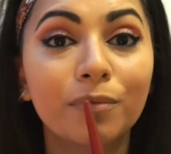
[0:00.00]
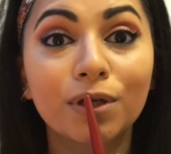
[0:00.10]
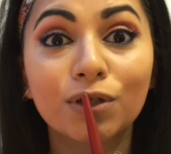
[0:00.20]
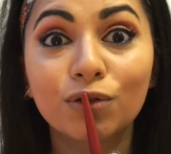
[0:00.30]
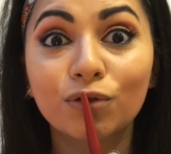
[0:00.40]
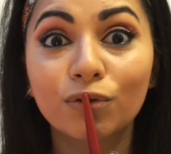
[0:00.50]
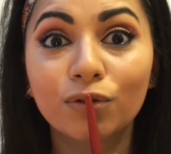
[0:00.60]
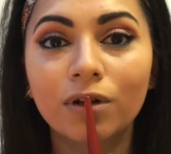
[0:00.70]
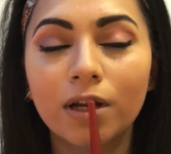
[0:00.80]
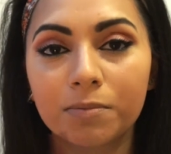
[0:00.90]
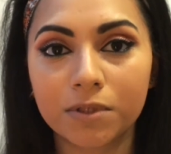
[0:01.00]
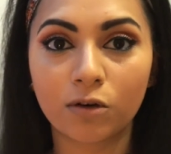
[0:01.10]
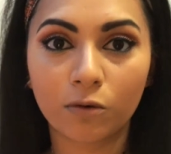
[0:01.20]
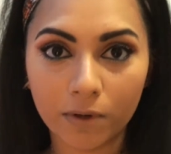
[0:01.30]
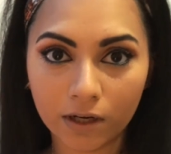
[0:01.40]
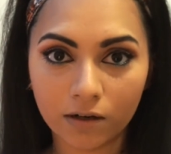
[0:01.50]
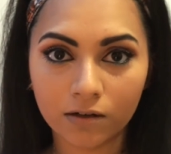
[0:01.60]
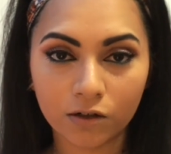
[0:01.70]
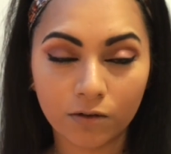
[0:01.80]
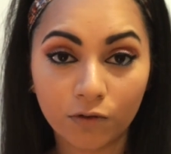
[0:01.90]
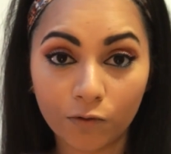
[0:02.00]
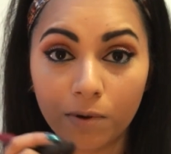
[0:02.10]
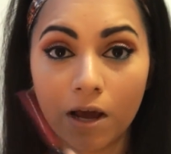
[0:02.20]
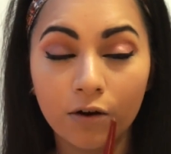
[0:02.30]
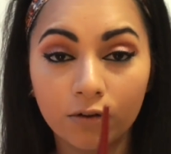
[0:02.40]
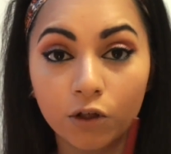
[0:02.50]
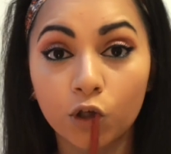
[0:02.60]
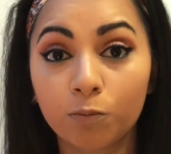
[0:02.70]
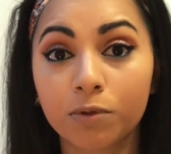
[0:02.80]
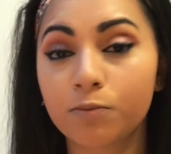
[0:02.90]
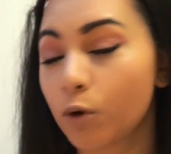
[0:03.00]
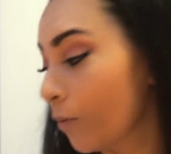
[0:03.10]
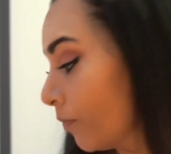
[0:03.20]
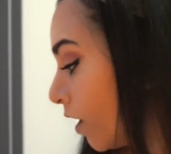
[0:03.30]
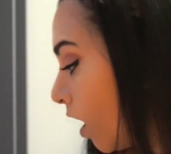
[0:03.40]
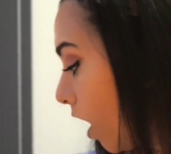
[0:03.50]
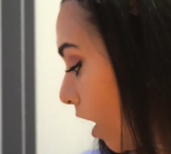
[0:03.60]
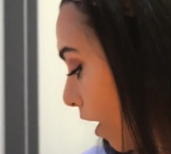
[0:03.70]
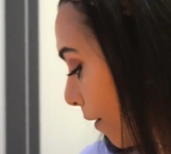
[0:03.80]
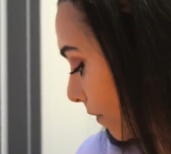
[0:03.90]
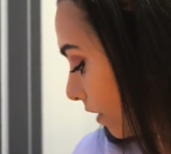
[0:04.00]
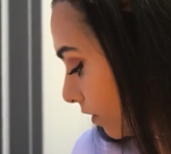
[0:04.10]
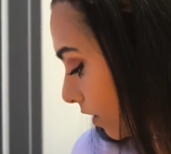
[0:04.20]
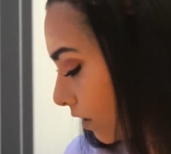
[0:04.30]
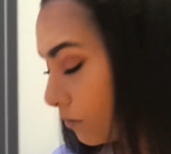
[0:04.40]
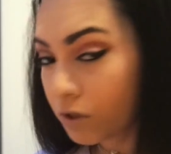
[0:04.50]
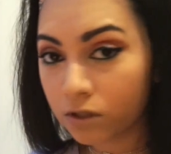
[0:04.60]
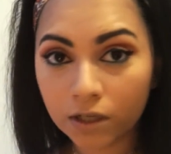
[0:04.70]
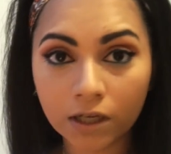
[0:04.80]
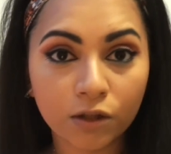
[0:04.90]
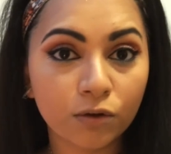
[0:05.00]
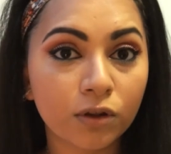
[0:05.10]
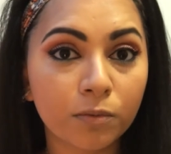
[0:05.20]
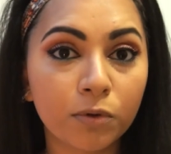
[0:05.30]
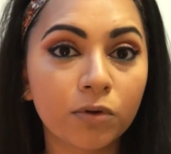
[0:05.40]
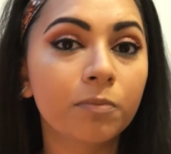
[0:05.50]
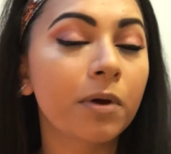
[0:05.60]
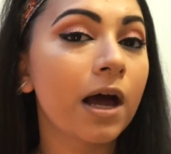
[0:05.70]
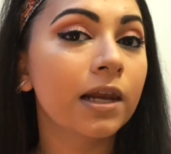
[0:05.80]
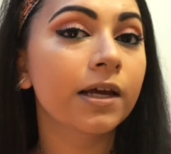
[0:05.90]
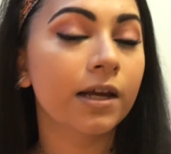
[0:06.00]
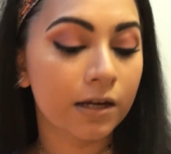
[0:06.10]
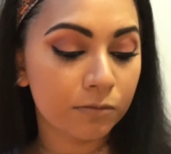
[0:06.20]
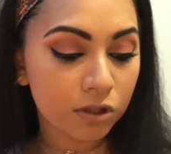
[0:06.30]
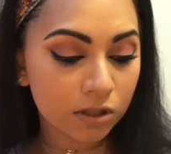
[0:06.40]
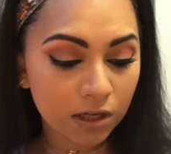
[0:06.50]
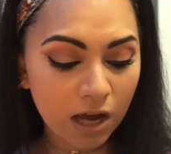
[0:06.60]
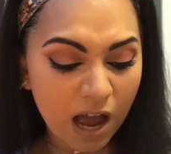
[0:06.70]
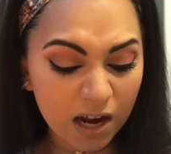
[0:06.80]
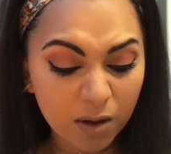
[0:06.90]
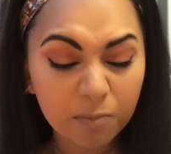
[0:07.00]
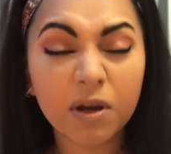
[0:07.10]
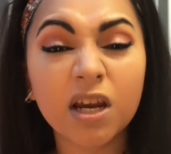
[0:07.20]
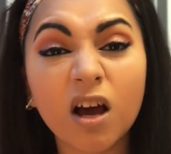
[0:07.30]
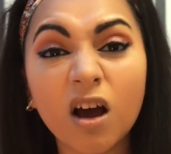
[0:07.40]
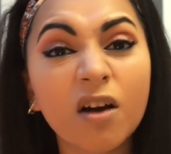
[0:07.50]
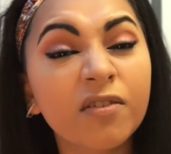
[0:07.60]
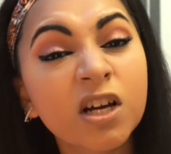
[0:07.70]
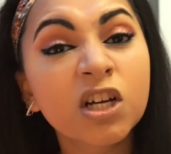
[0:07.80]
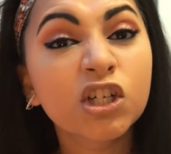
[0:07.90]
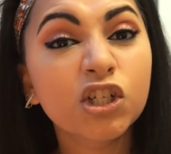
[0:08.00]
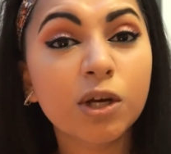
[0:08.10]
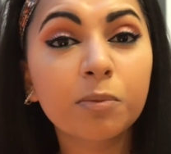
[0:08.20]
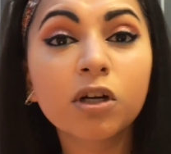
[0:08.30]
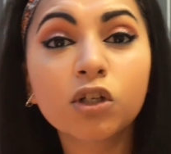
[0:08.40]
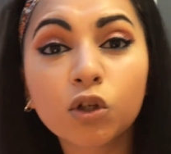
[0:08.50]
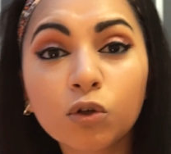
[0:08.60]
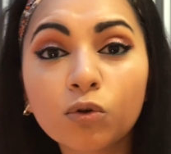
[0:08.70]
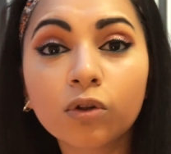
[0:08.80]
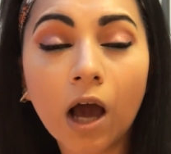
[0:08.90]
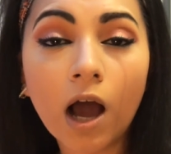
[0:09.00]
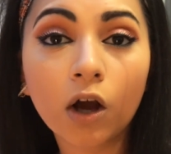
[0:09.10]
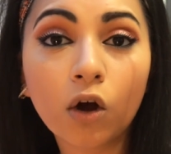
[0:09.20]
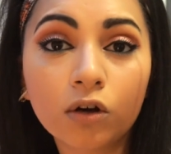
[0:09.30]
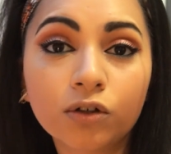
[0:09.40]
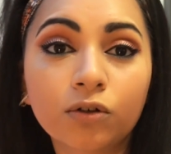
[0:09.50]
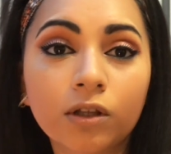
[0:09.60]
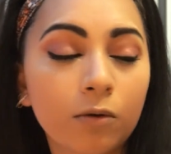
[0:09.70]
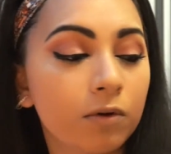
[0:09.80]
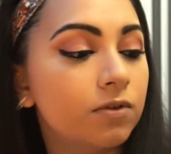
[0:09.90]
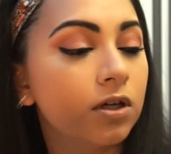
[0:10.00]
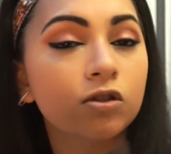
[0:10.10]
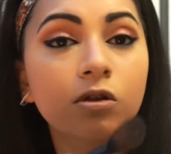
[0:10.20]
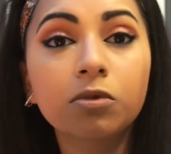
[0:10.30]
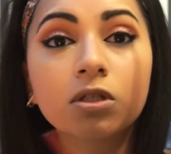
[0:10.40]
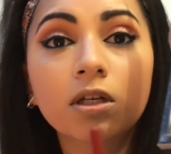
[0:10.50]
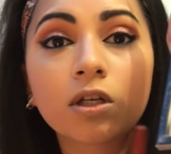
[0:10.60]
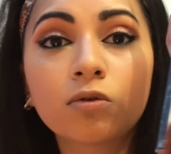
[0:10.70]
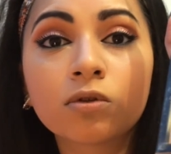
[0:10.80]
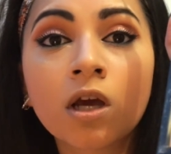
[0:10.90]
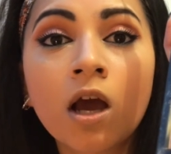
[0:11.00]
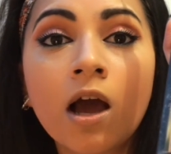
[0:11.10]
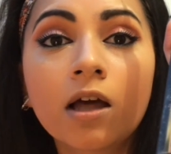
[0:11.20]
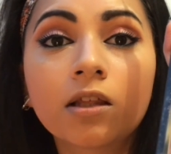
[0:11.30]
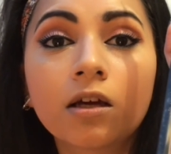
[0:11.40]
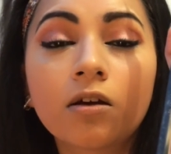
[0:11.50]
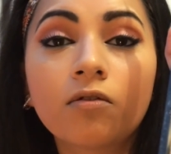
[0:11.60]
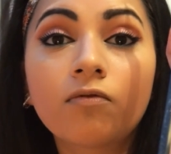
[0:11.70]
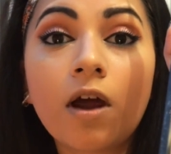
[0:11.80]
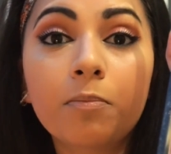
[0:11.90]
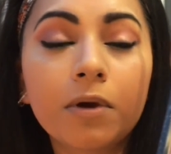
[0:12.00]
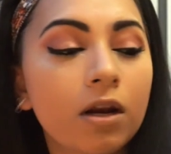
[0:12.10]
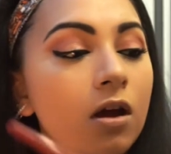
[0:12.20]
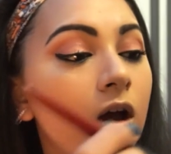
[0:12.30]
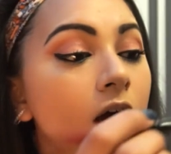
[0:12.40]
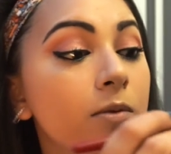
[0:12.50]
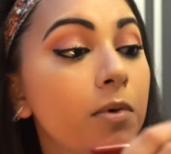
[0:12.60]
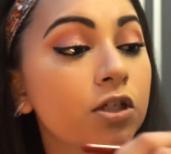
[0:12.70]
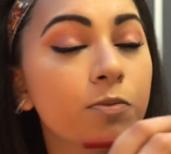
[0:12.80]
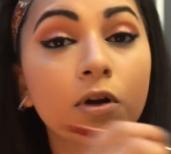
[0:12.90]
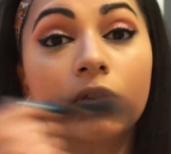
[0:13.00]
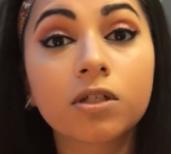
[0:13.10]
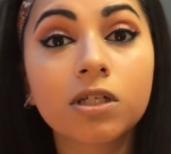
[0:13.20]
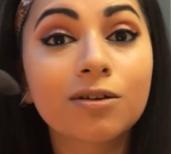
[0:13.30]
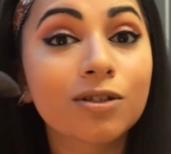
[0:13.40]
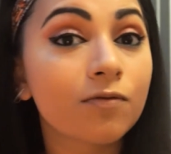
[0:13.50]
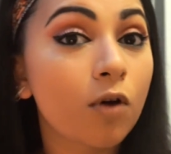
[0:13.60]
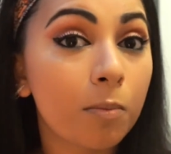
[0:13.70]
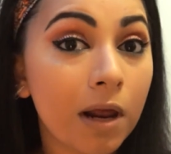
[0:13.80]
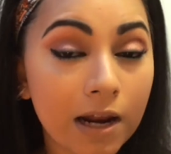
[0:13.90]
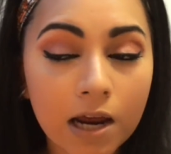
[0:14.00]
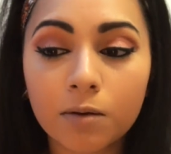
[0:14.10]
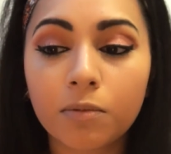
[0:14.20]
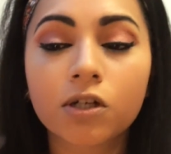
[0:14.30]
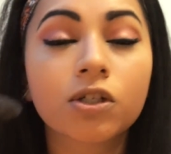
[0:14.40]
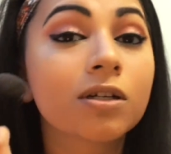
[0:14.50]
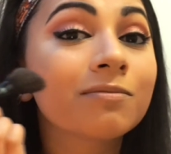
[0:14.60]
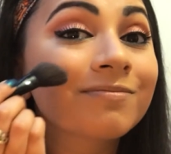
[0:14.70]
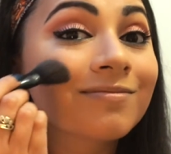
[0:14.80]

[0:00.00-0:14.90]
Make sure your lips look bigger if you apply it on the Cupid's bow. And then I'm just going to get the Huda Beauty palette, and I'm just going to add a bit of shimmer to the contour that we've done. So I'm just going to use the red bit, the blusher bit on the cheek, because I've not applied any blusher.